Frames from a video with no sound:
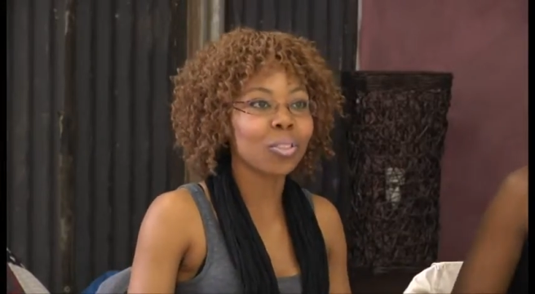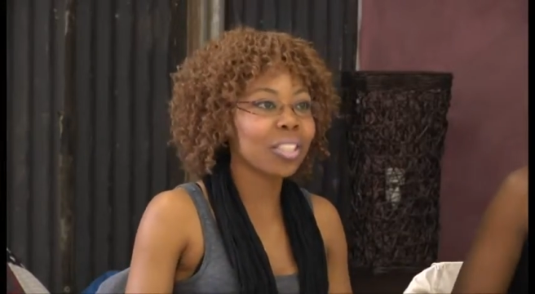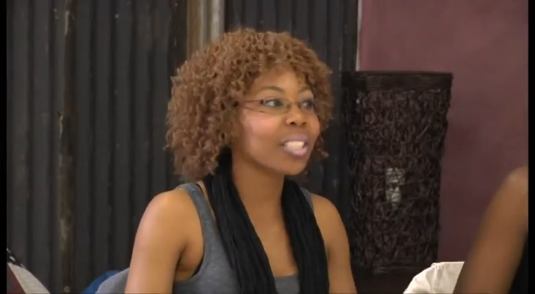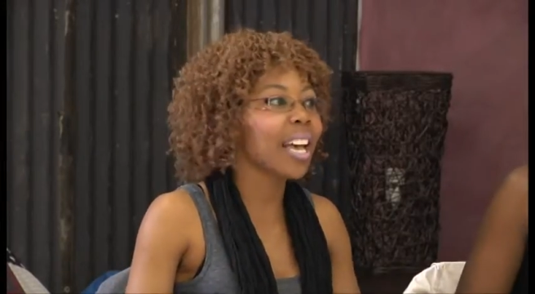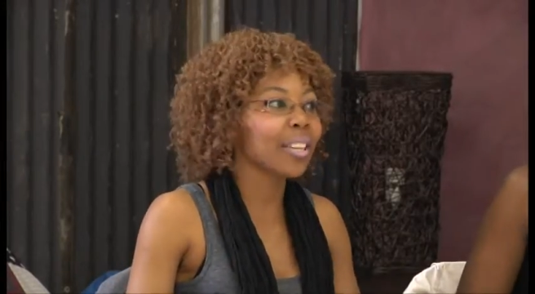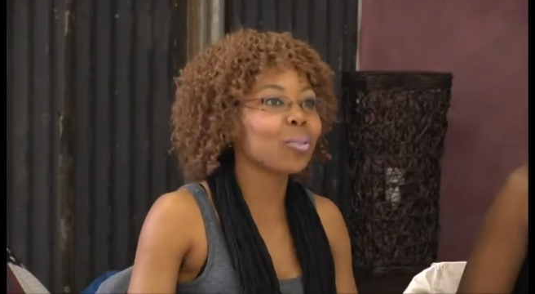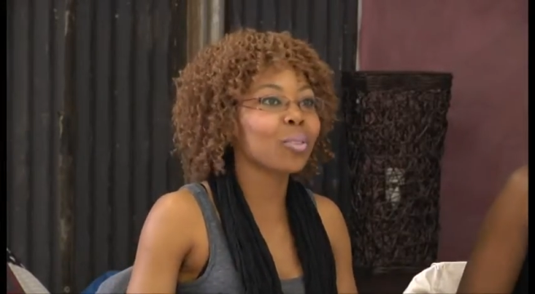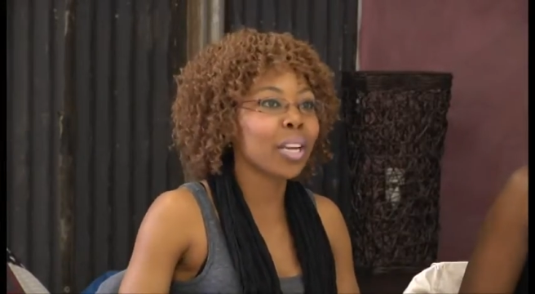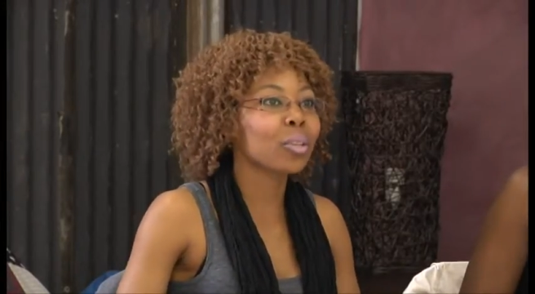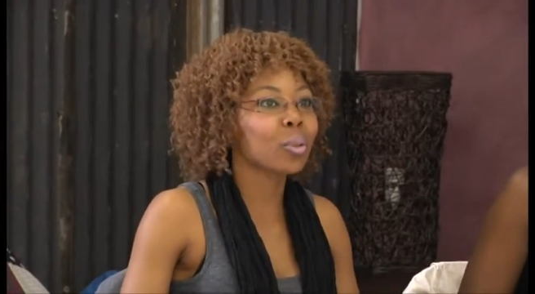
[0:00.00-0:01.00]
Just as you
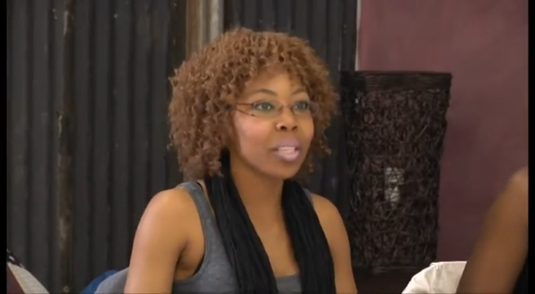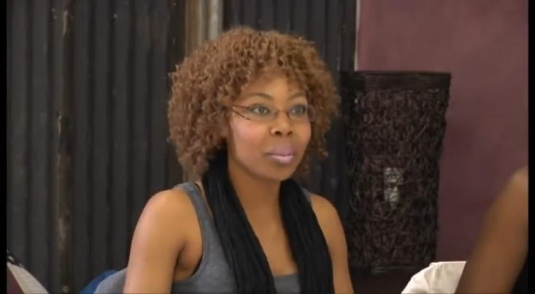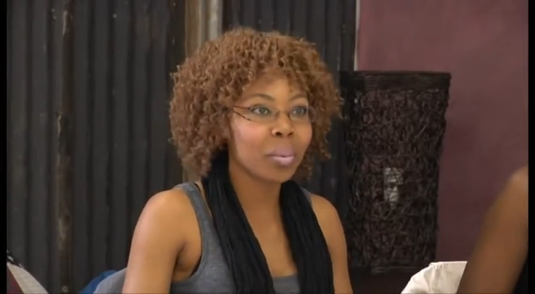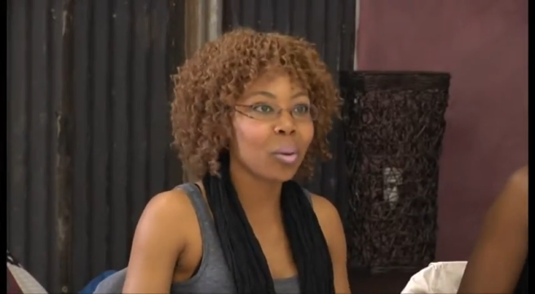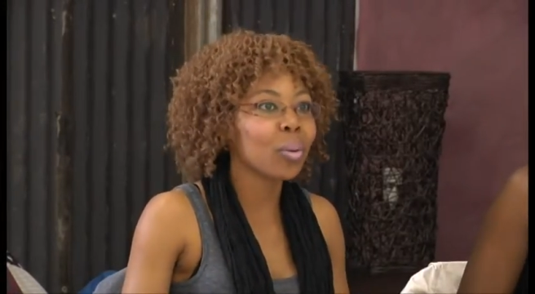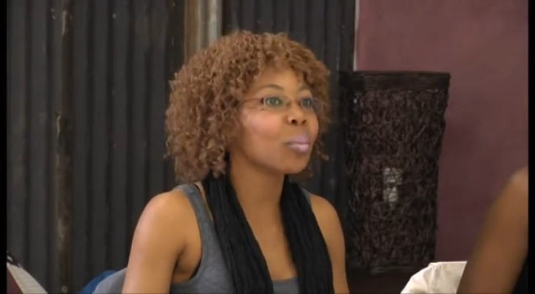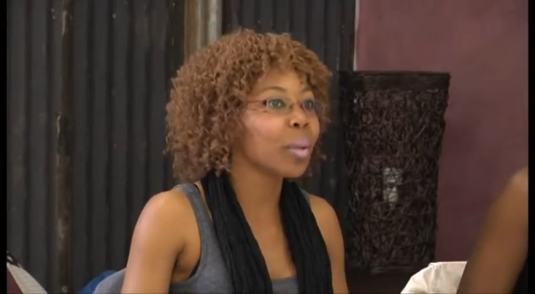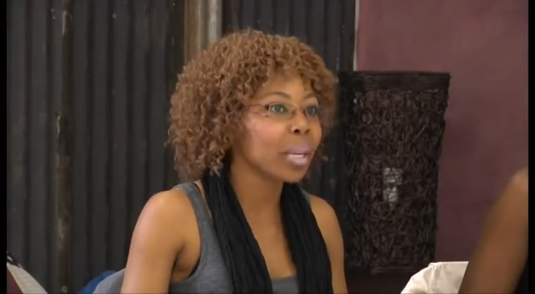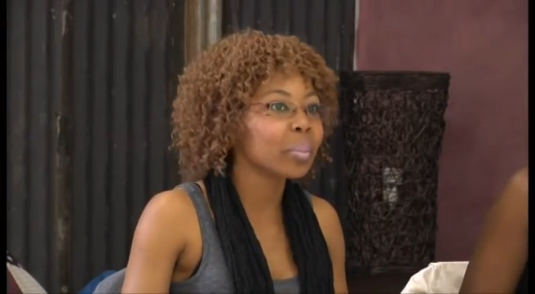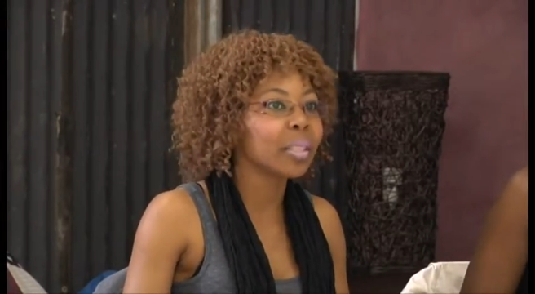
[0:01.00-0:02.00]
naturally speak, when you
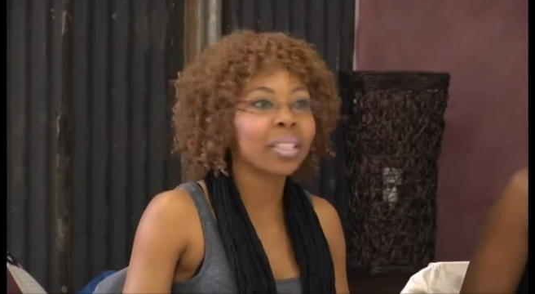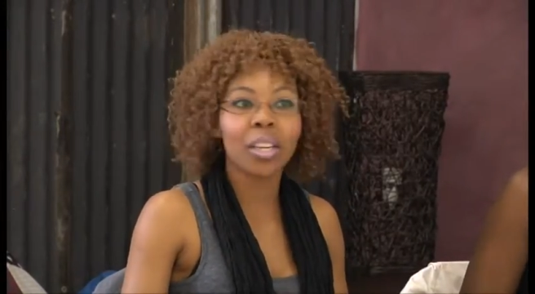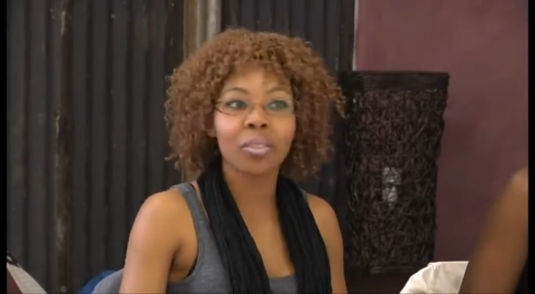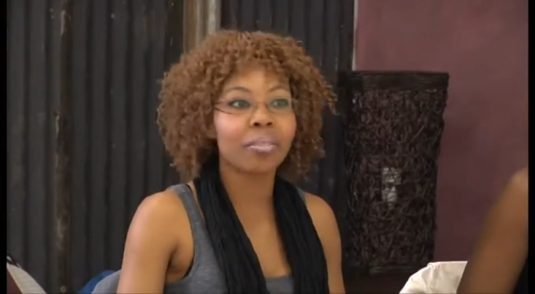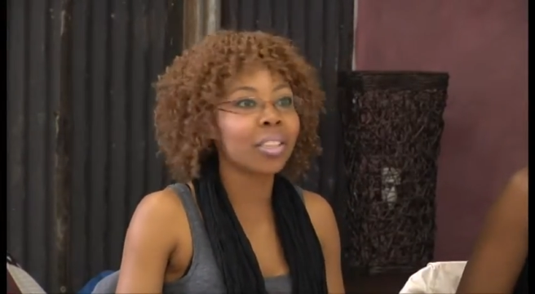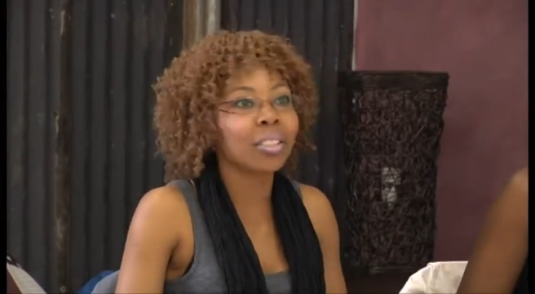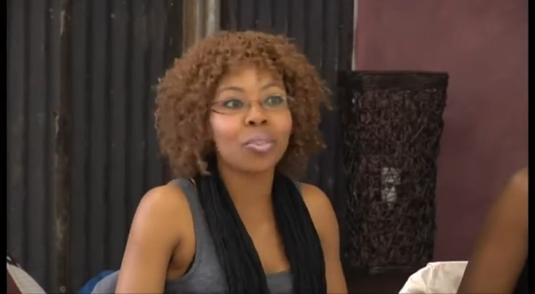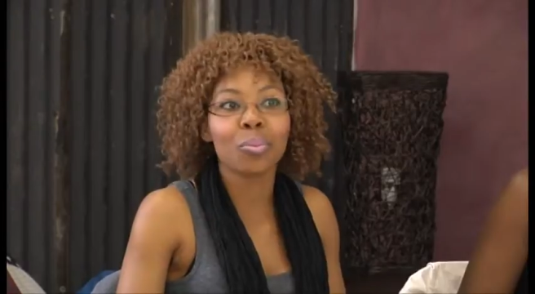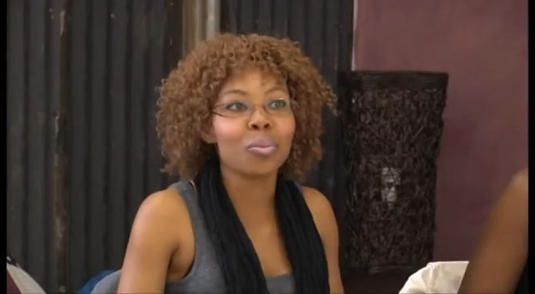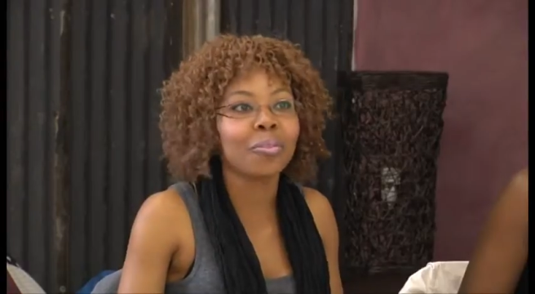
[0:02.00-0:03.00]
make a mistake you fix it,
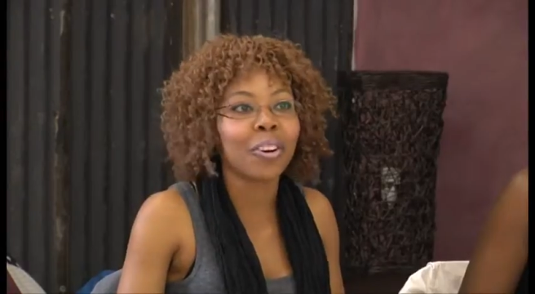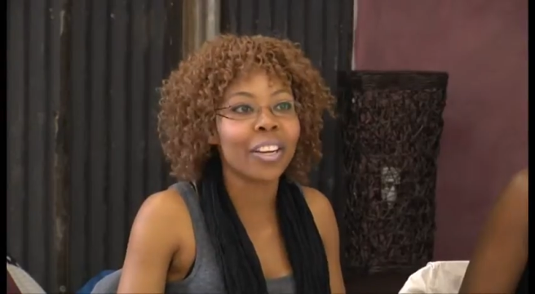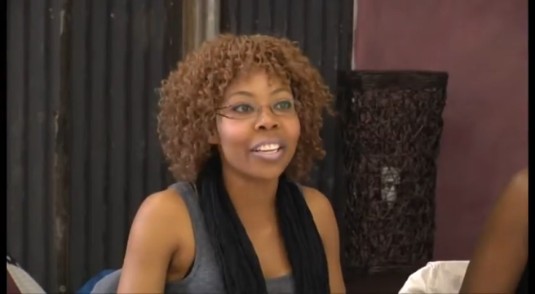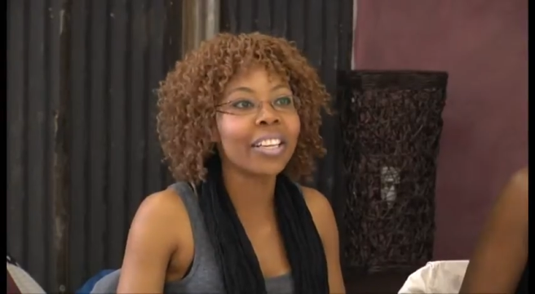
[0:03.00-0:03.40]
you move on.